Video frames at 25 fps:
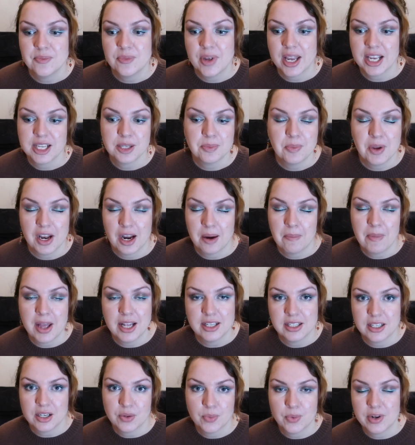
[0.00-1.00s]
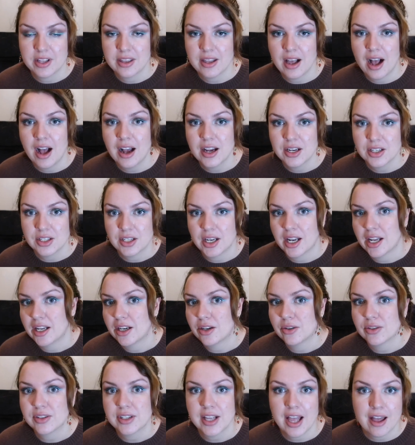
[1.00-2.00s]
experimenting with
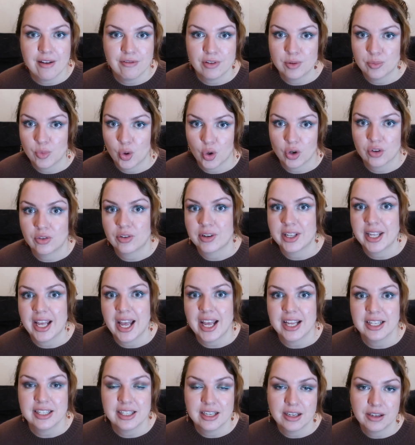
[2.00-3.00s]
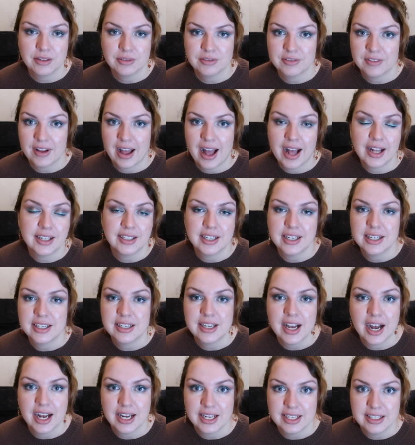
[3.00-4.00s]
eyeshadows ever more creative and
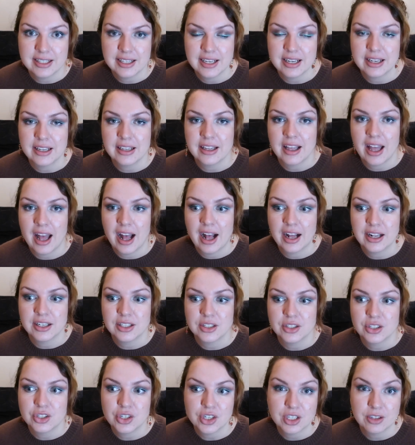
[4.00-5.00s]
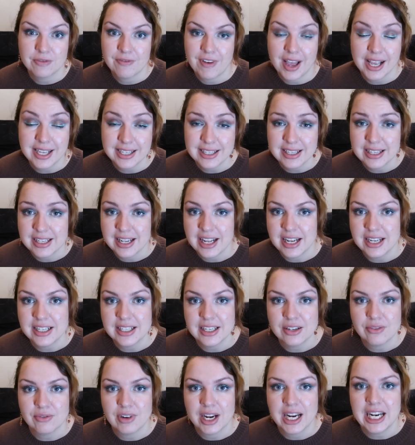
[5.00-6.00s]
enticing and just
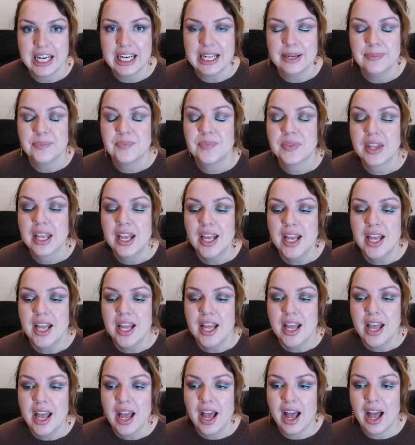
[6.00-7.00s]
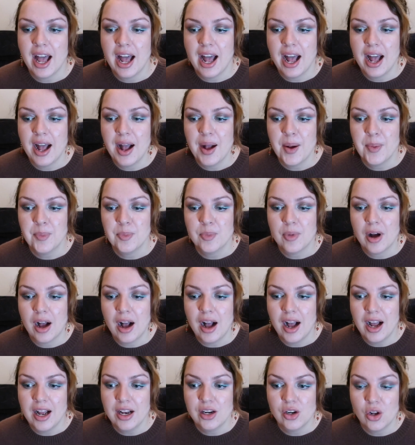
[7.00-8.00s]
fascinating, really.
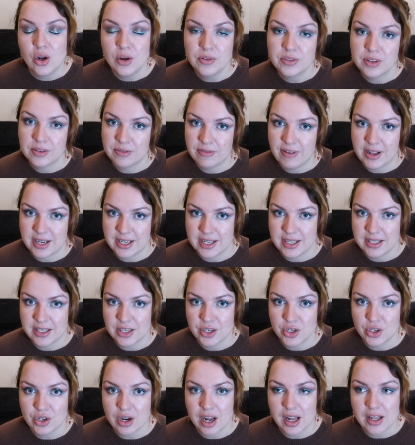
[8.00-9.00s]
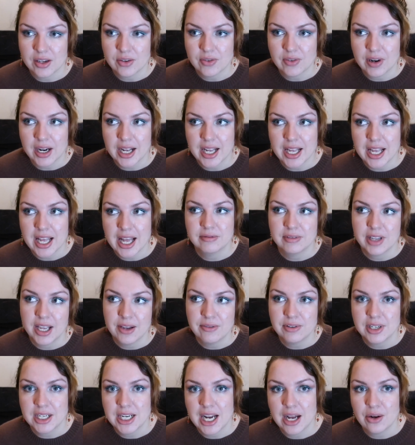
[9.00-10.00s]
I love the fantasy genre.
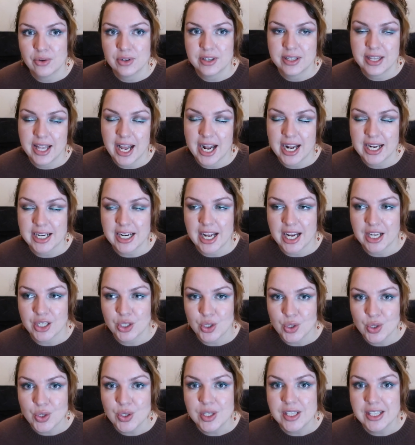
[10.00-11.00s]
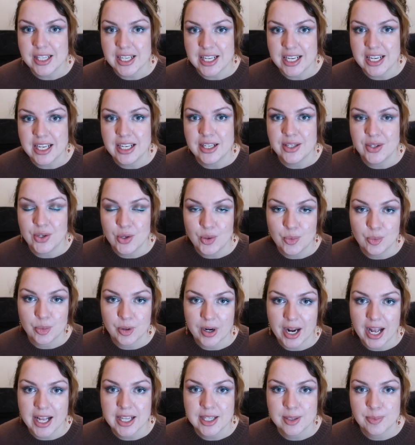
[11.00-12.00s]
Every now and then I do see new
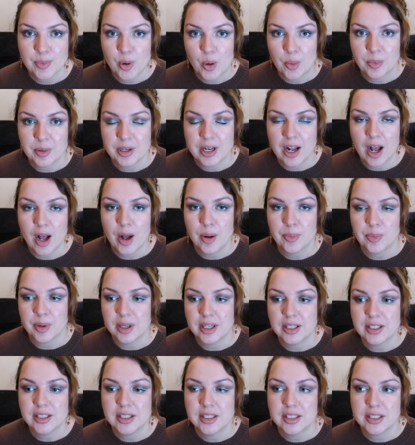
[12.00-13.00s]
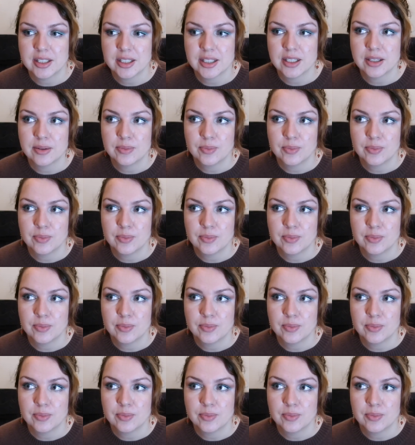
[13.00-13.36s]
brands popping up and